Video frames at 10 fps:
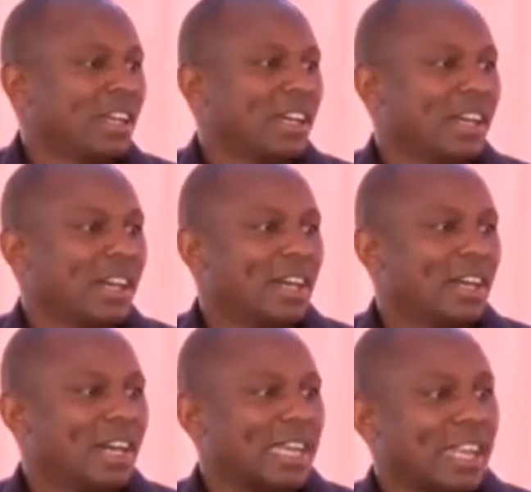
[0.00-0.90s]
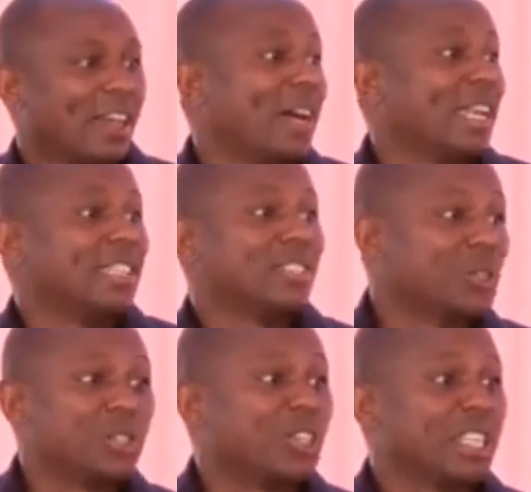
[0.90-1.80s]
uh, another one is
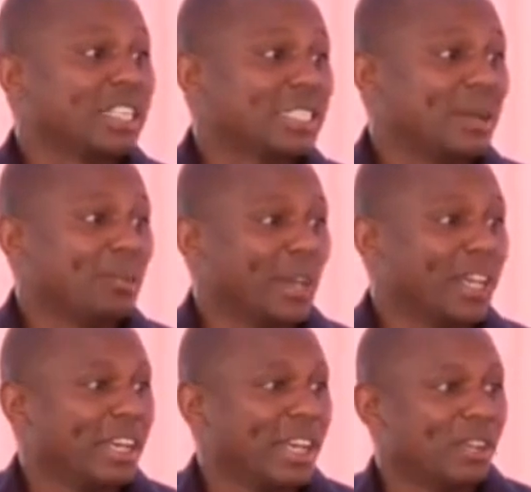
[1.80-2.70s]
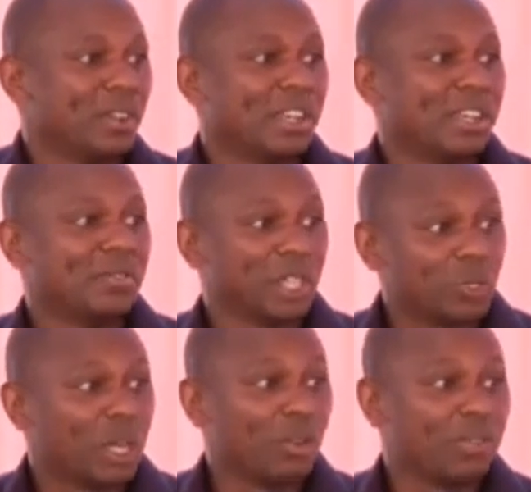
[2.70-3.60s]
reasoning the same way, and
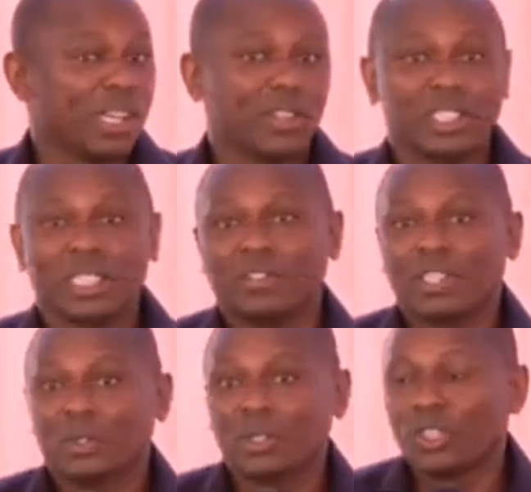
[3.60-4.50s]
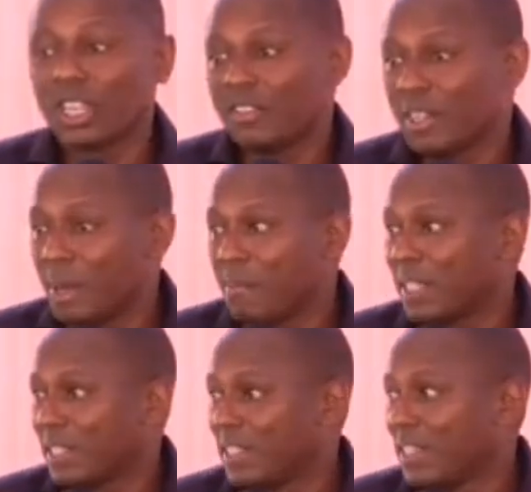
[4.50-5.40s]
eventually we find ourselves that we don't have the
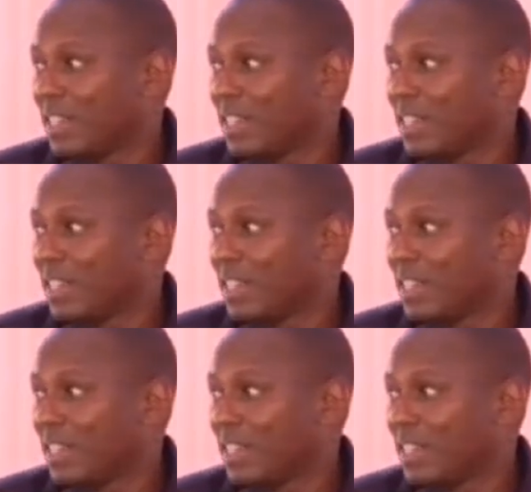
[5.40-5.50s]
numbers.